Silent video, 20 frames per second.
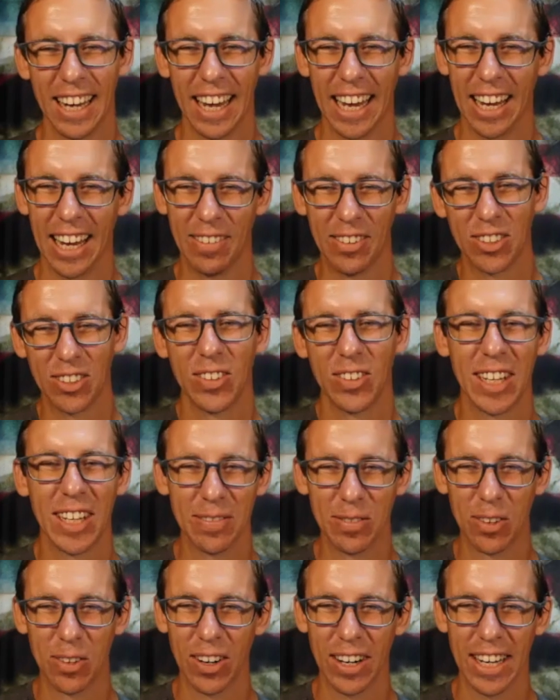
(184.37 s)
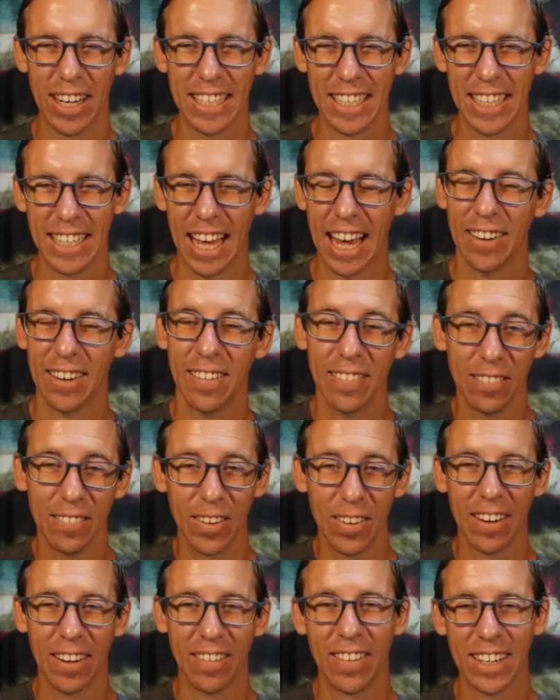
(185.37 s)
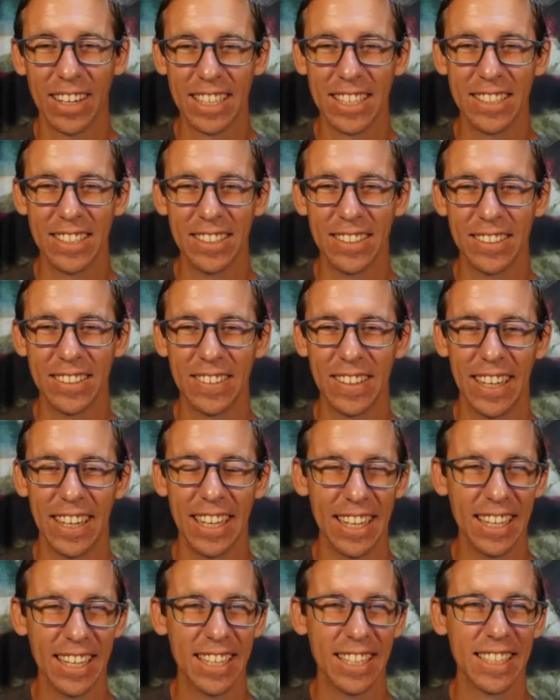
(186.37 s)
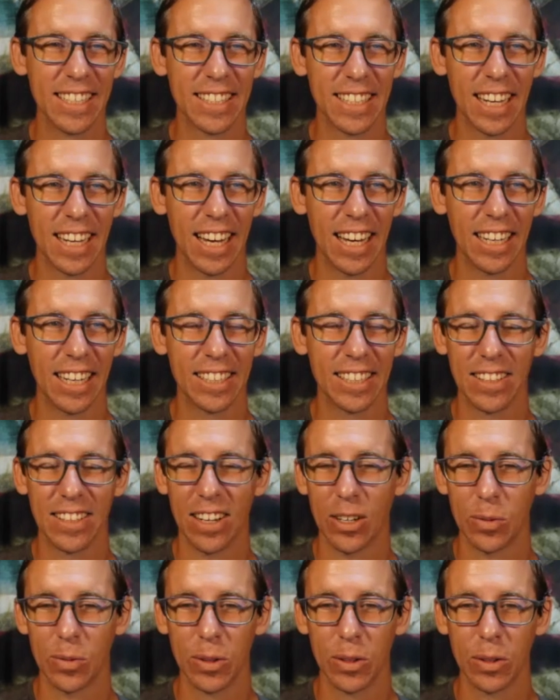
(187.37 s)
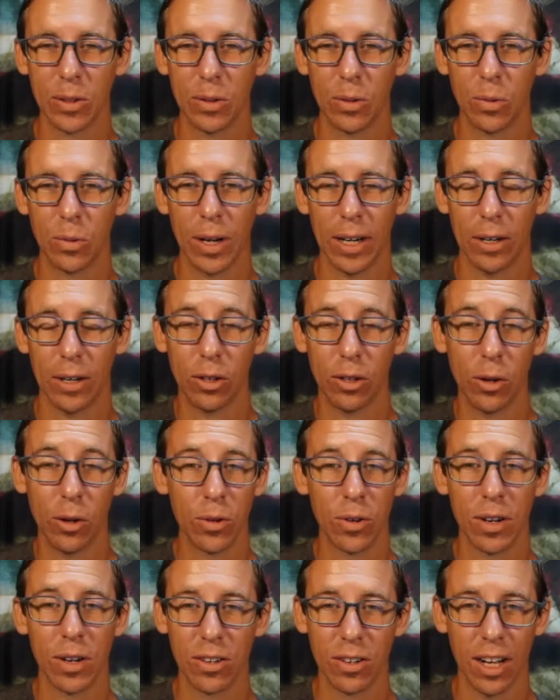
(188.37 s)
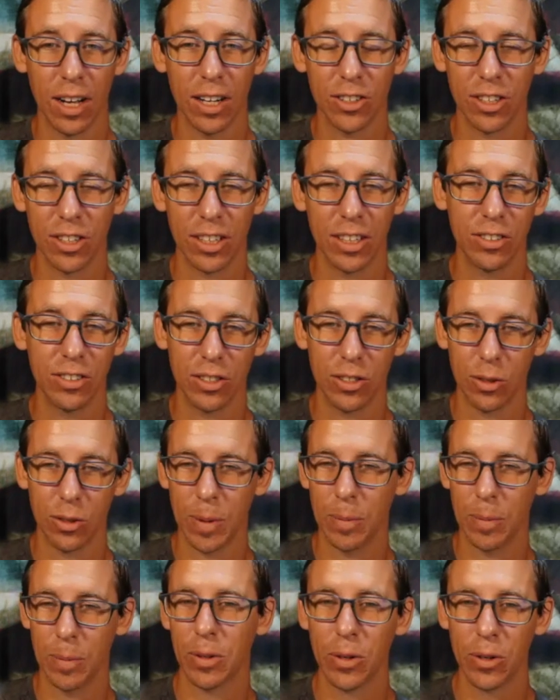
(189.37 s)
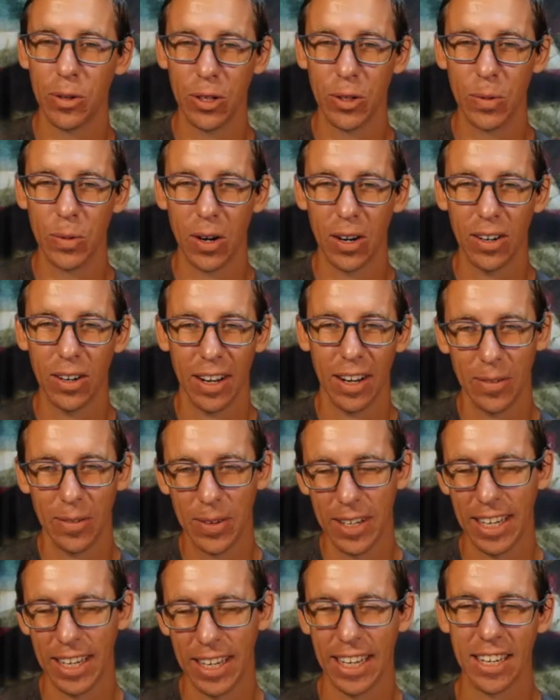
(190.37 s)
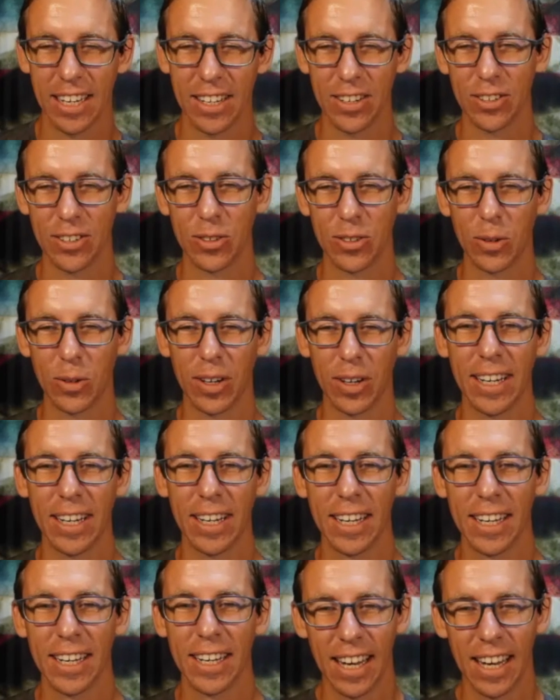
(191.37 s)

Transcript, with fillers: um, i'm sure we'll get more into that what i want to do is uh, talk real quick go through your introduction just so people know who you are and then we can get into your story